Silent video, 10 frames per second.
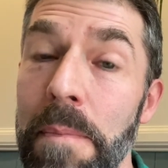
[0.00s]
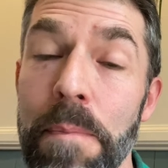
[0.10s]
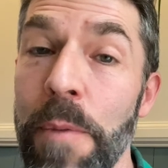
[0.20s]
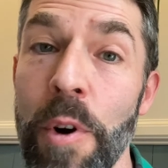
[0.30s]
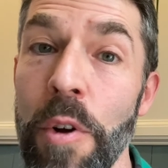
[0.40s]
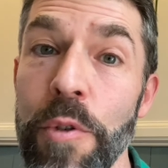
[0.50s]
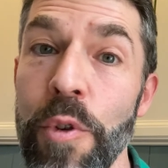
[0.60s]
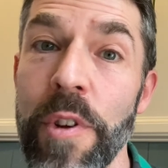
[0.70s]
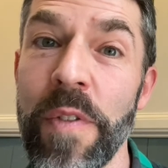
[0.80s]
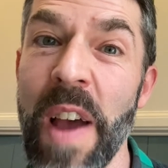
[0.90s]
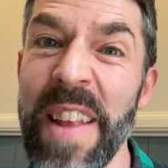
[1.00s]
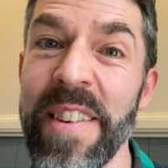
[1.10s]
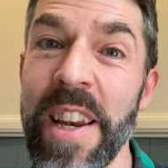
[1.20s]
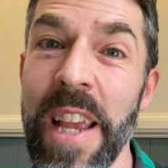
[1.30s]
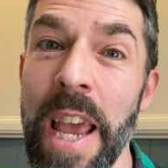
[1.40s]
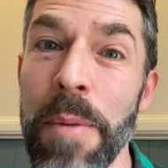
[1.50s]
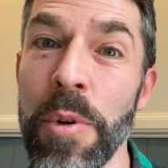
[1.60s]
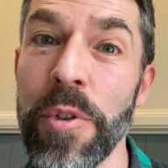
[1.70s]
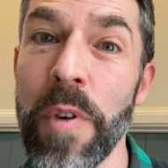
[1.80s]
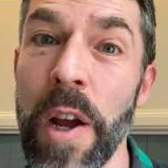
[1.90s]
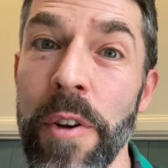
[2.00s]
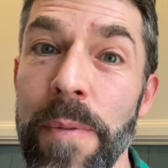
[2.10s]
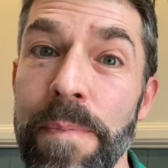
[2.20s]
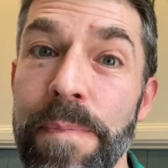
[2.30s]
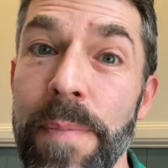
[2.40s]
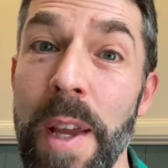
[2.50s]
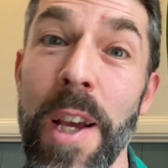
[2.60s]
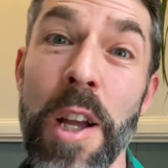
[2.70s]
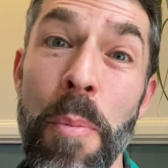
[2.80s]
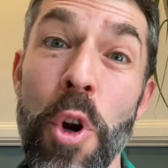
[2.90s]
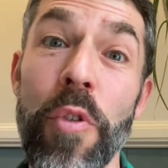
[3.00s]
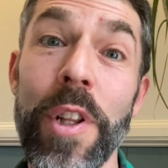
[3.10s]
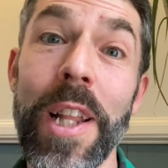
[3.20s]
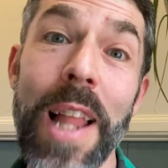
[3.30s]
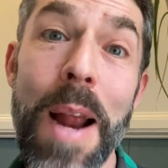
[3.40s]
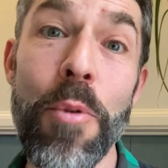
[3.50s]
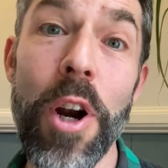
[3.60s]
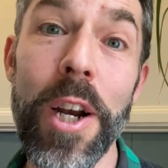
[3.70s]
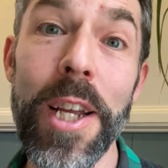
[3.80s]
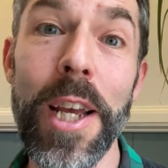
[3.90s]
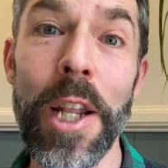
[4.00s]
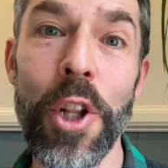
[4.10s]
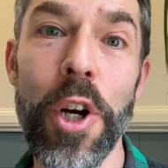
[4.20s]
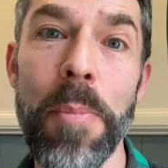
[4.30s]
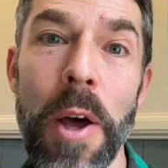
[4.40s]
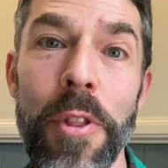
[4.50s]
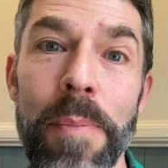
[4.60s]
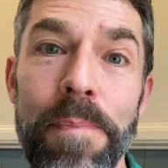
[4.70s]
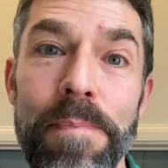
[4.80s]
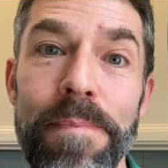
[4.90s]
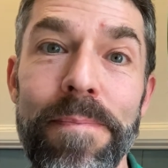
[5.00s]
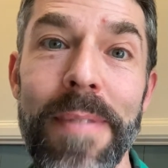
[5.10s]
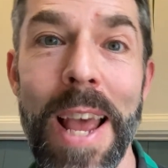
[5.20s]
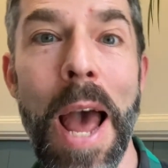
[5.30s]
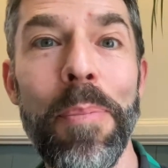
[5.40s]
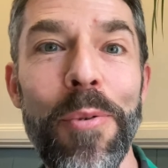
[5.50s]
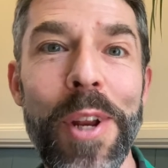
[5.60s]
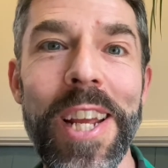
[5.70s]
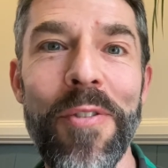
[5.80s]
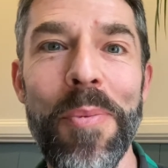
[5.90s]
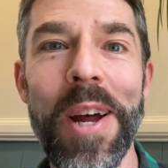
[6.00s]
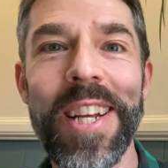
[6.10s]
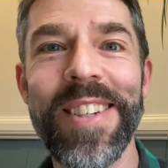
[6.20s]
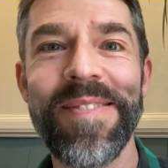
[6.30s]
There are all sorts of fascinating animals around. Come on over to the library and learn about them. Happy reading, everybody.